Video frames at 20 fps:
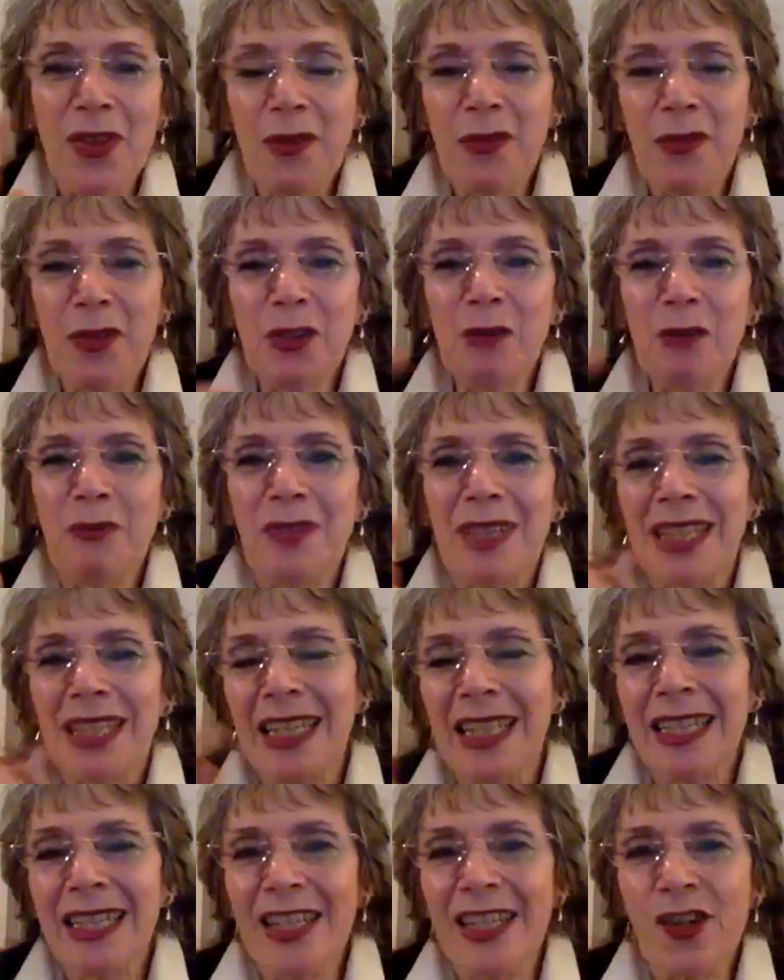the film
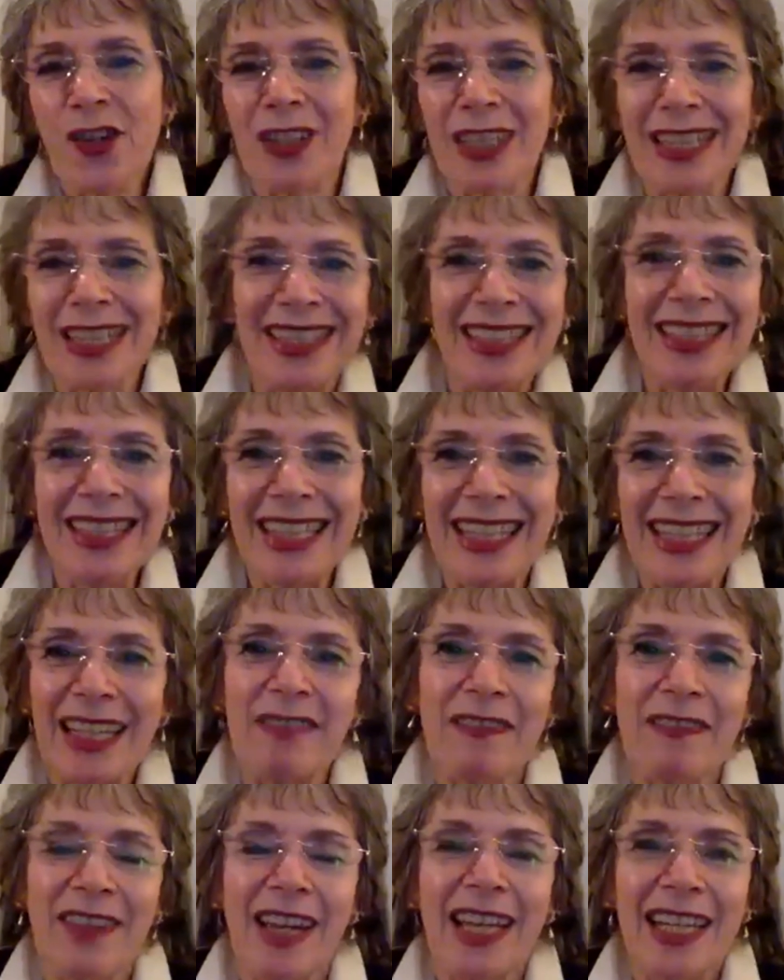initially didn't
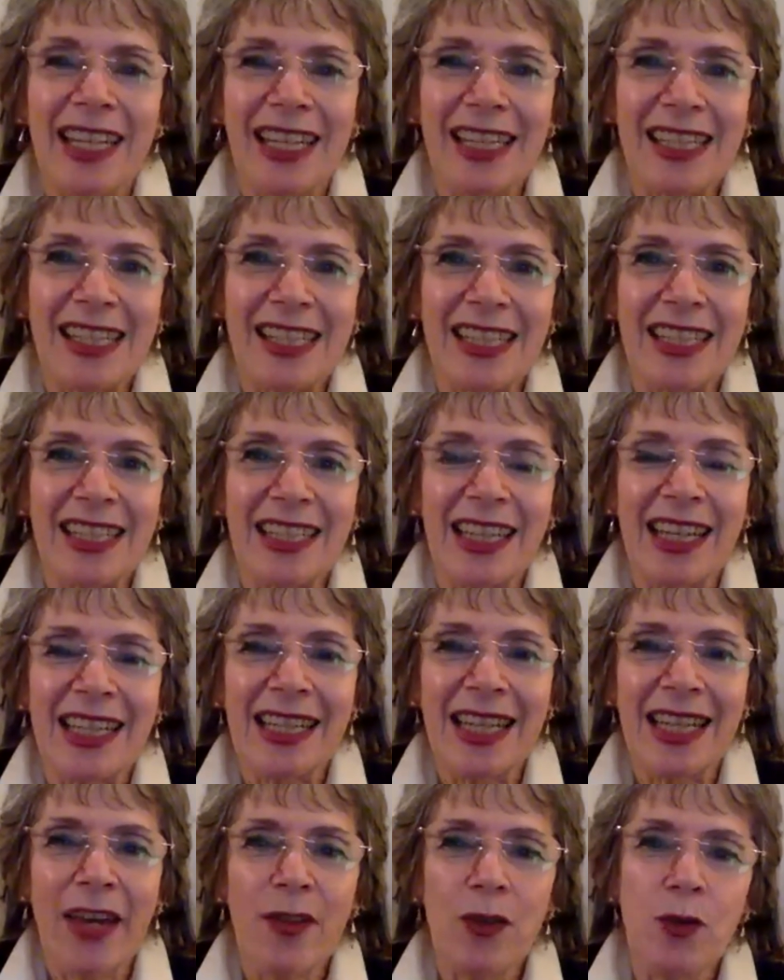get financing, I
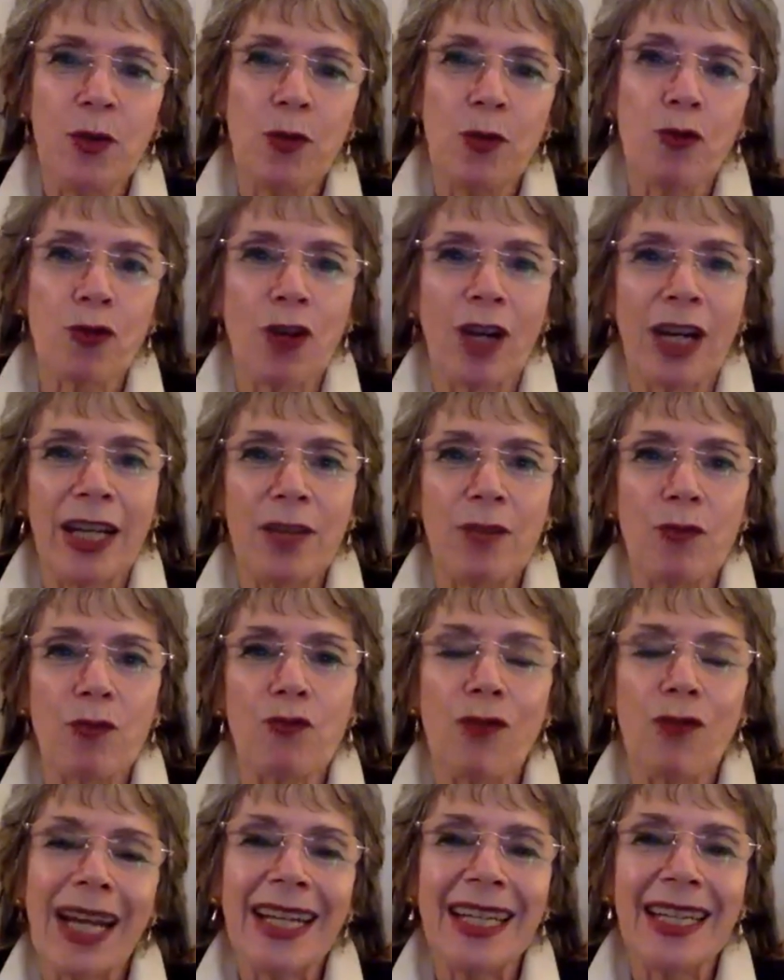gather you tried
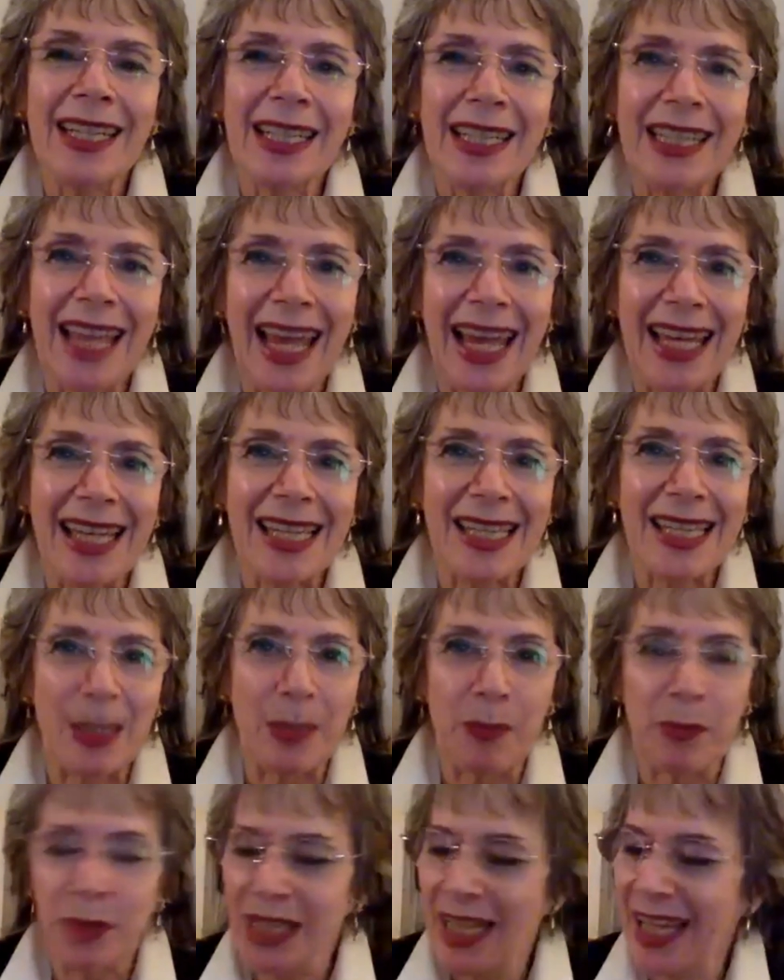writing it as a
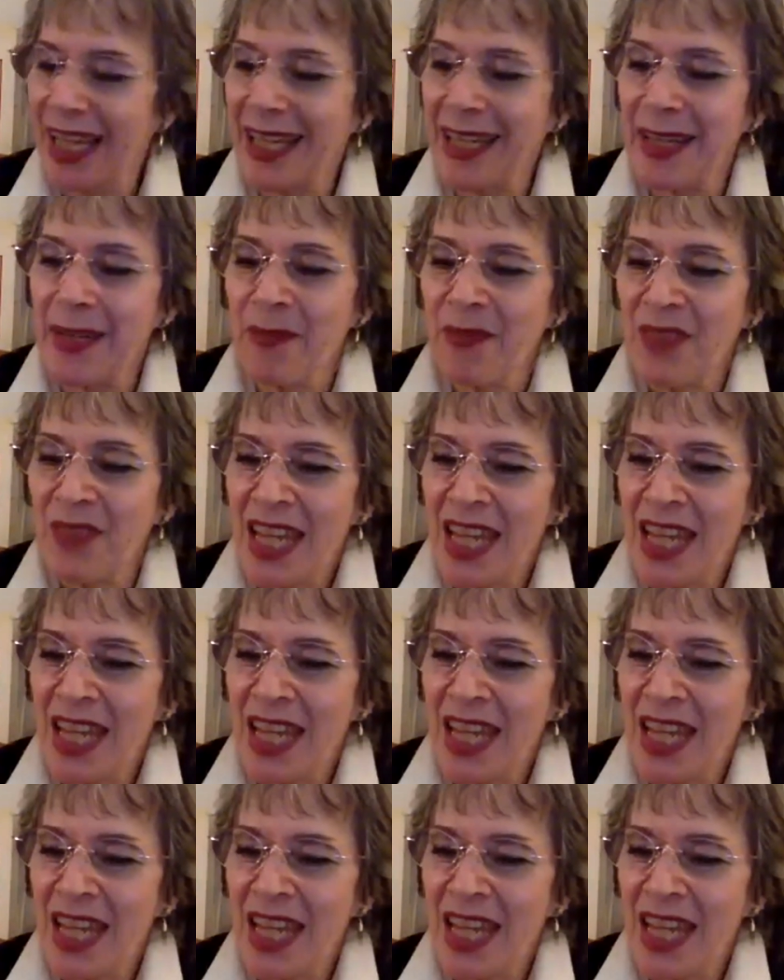play,